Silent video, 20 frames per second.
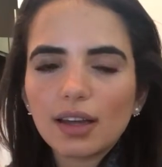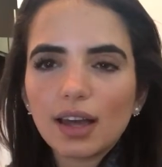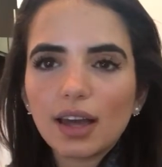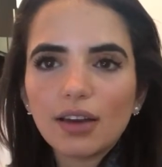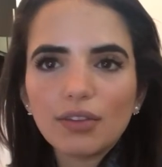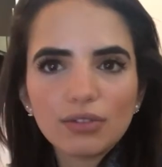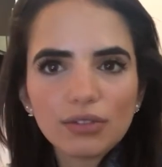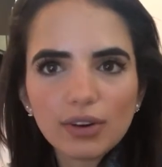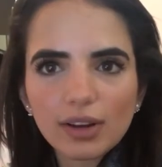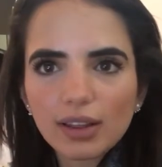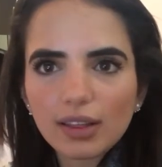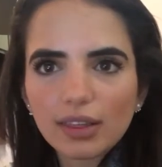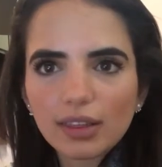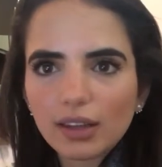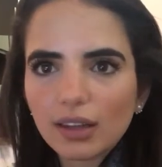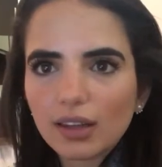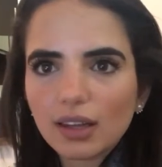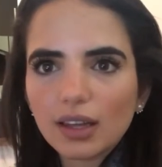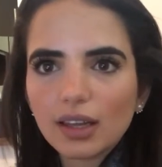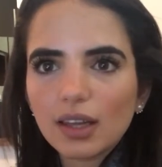
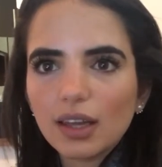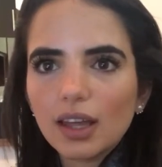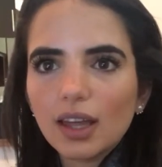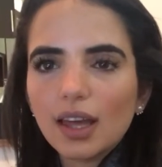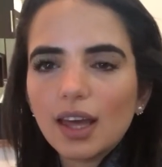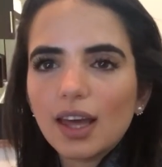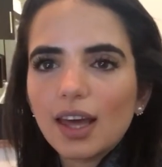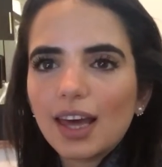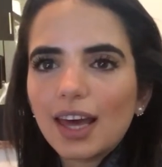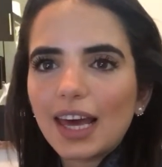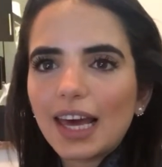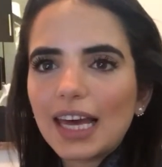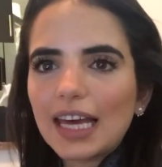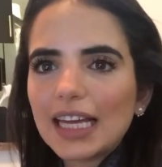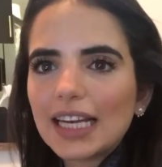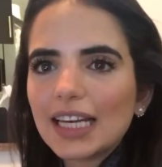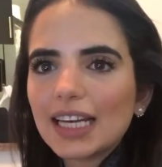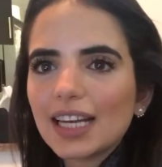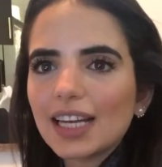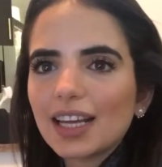everything.
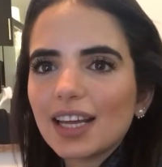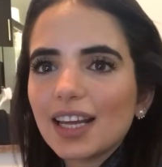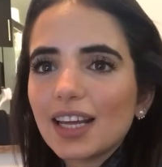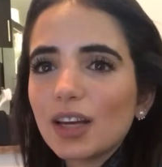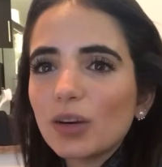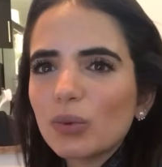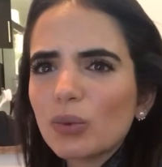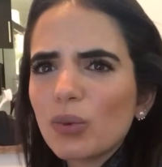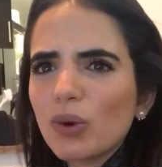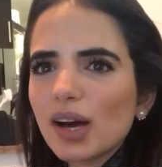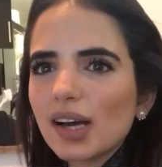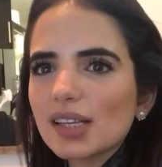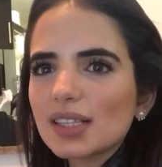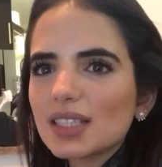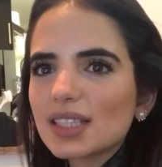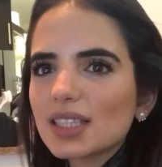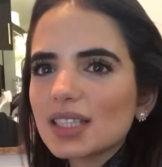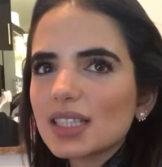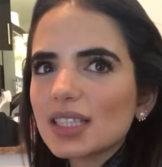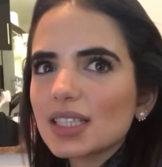And it was
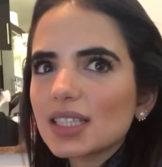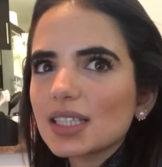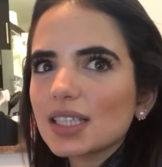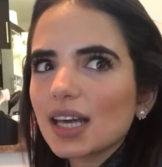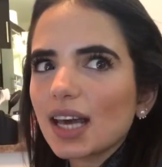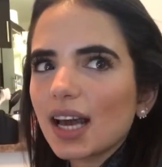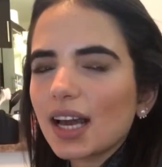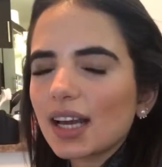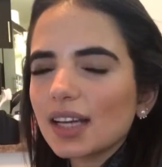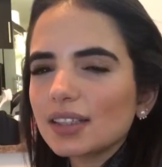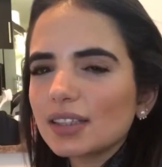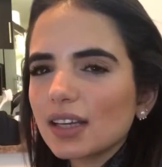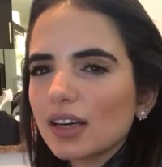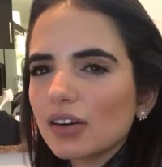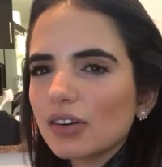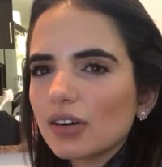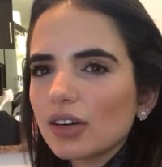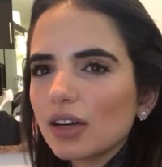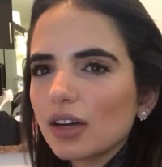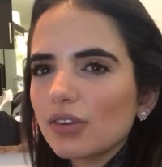a
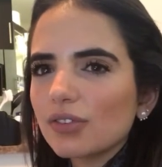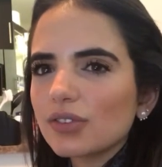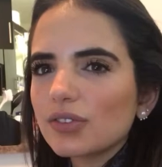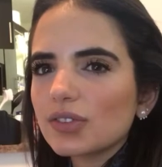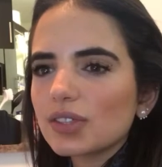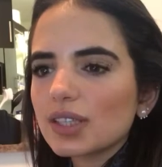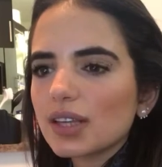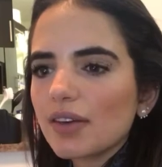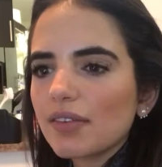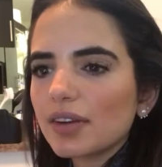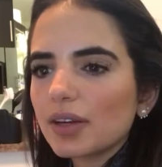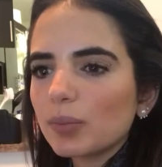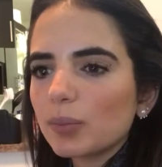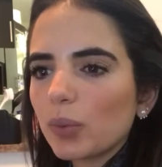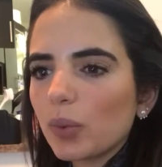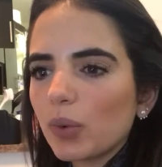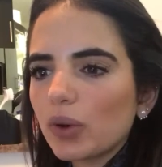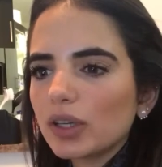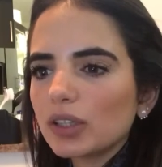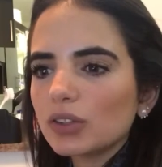category of
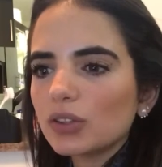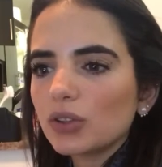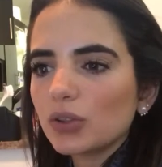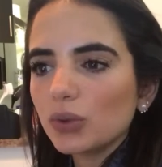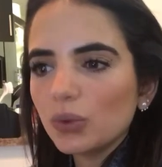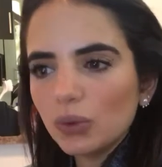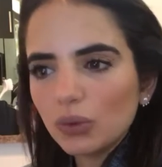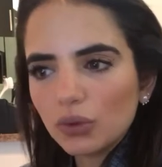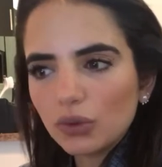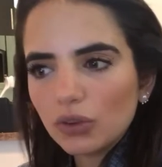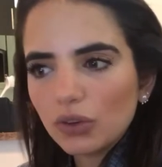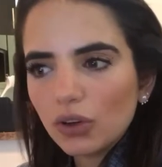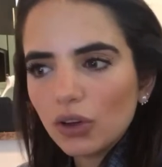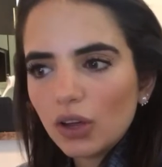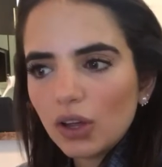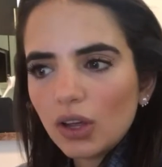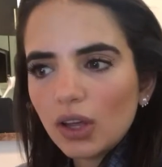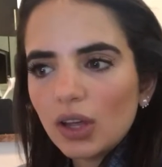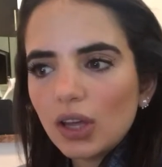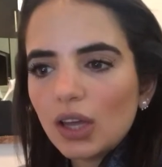7.2
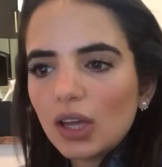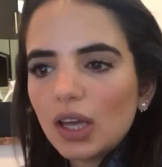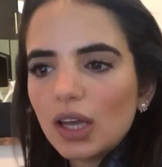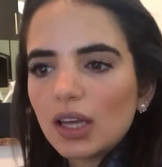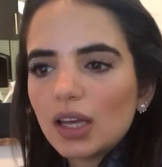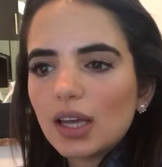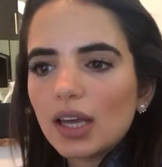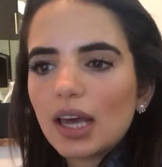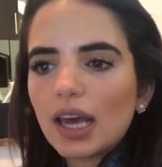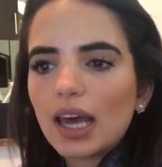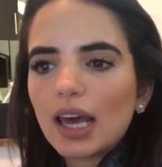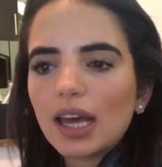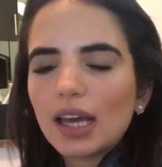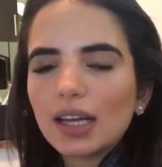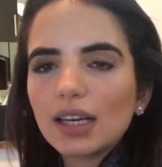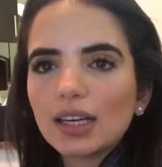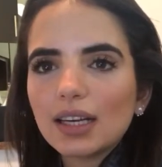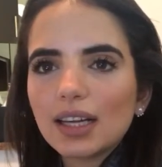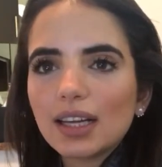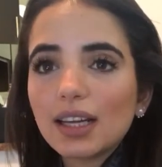
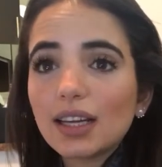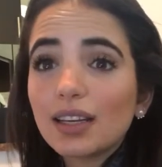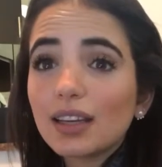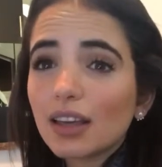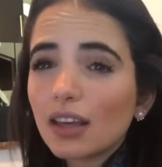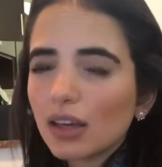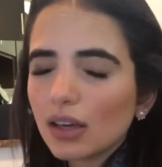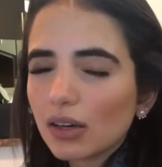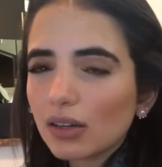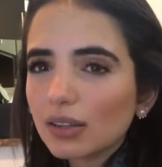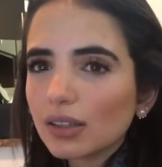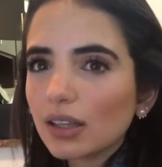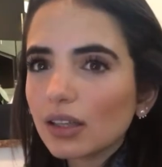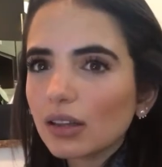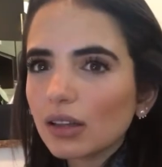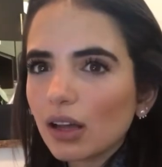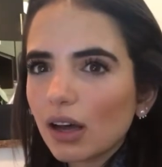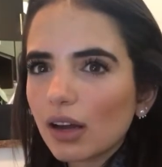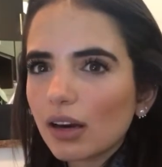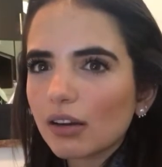and it killed a
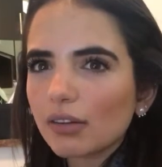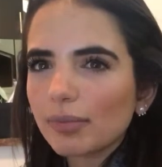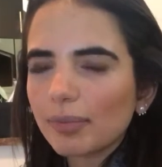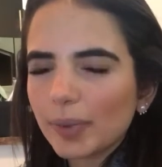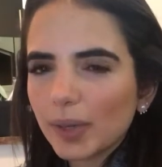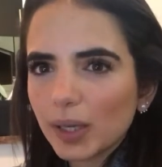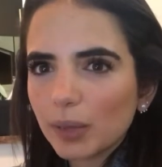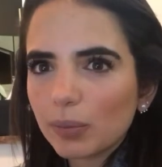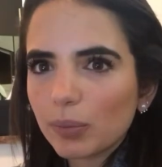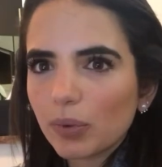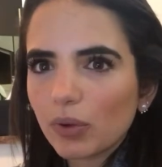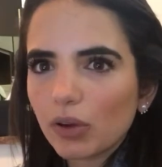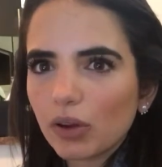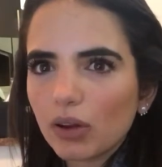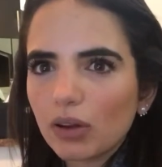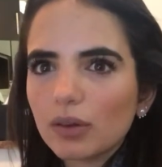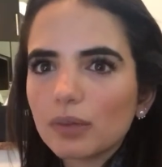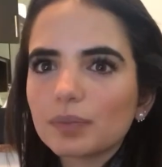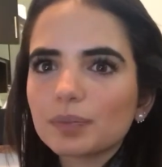lot of people.